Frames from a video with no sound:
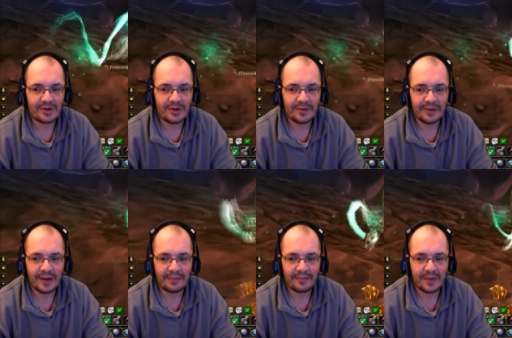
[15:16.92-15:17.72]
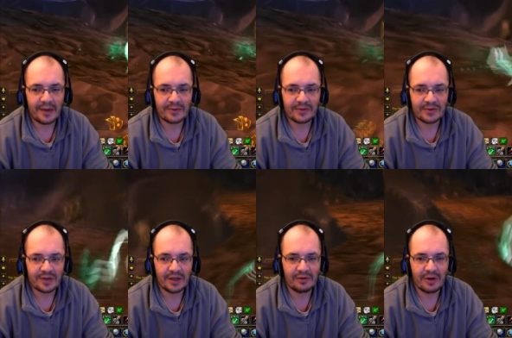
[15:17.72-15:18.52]
So yeah, I was
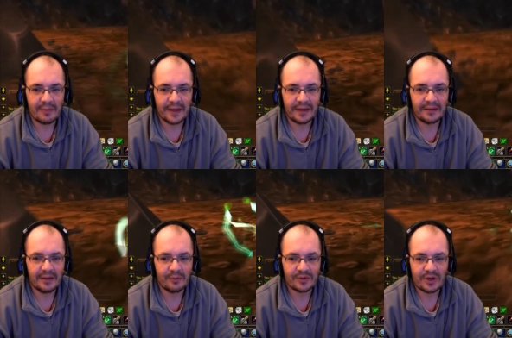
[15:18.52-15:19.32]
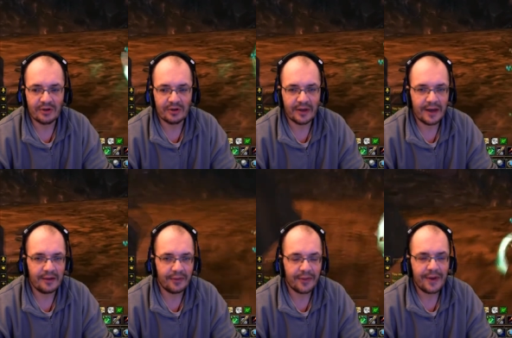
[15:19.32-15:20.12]
too scared to go back in there with so little
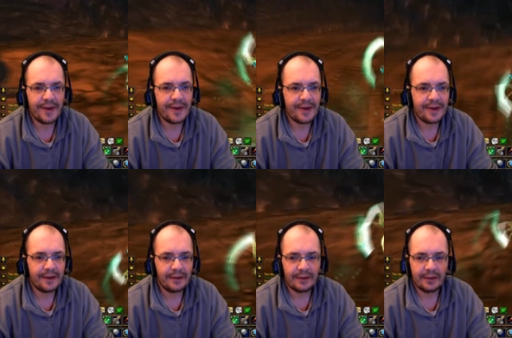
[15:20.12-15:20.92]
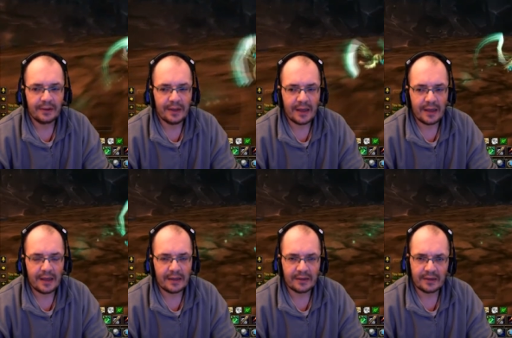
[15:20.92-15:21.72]
health.
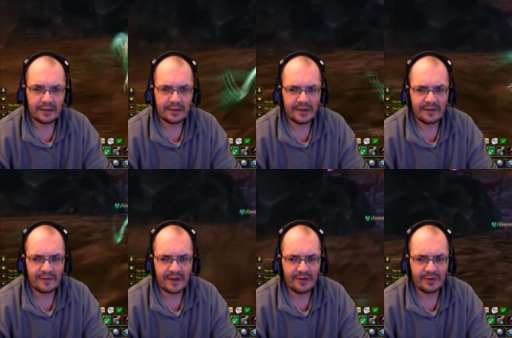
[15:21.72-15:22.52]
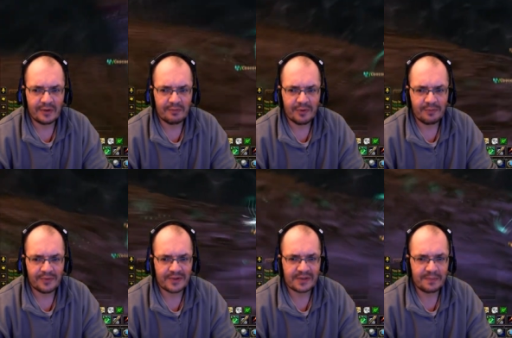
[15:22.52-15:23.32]
And that funny looking
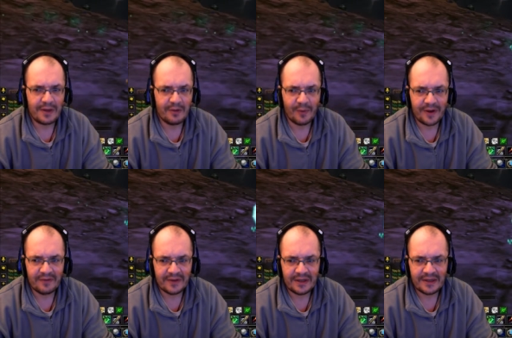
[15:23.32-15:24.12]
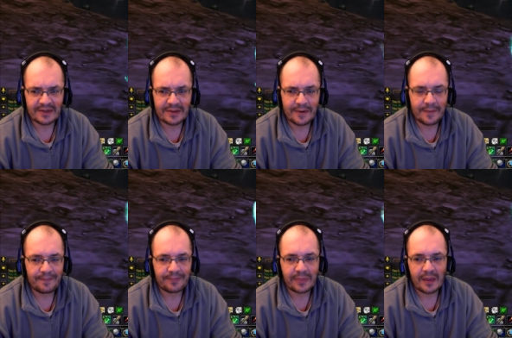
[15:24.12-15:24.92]
purple spell, whatever it is.
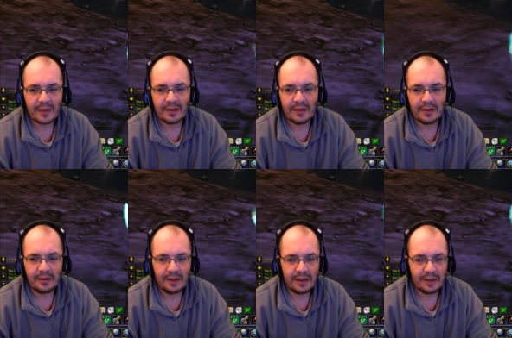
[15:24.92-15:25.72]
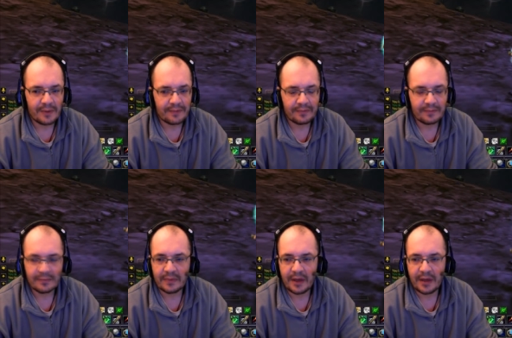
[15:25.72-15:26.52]
Anyway,
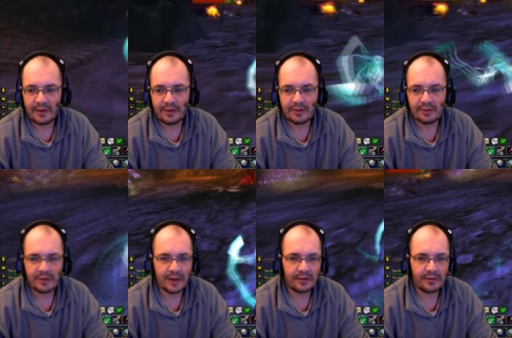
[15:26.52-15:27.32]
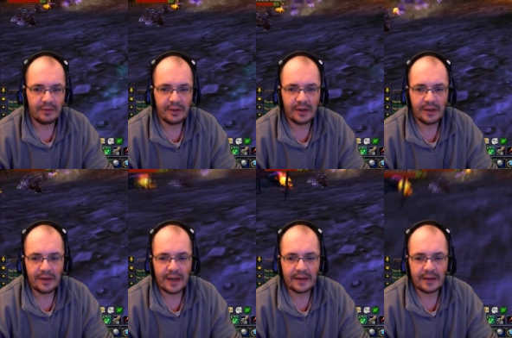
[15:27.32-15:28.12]
carry on going through
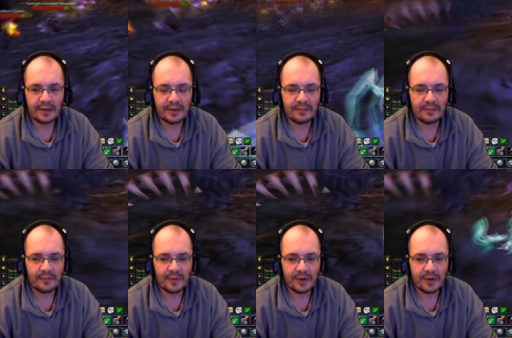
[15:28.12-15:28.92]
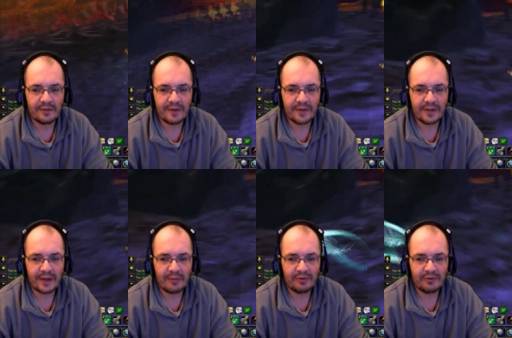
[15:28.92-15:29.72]
here, and we're going to find
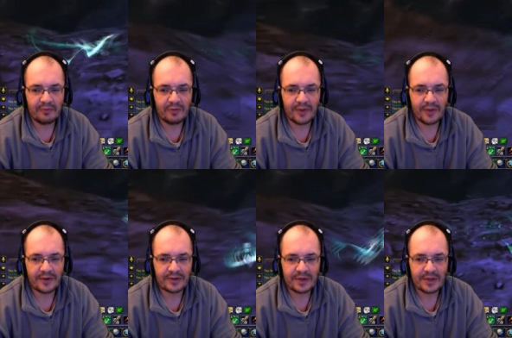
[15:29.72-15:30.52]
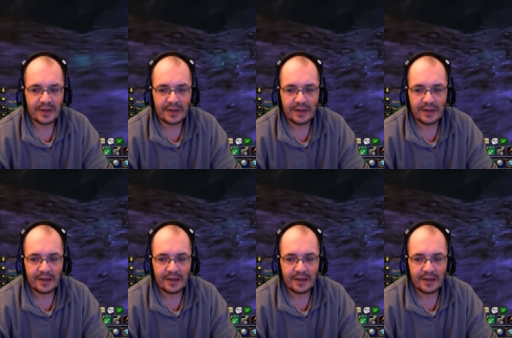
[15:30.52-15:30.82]
a couple of more of those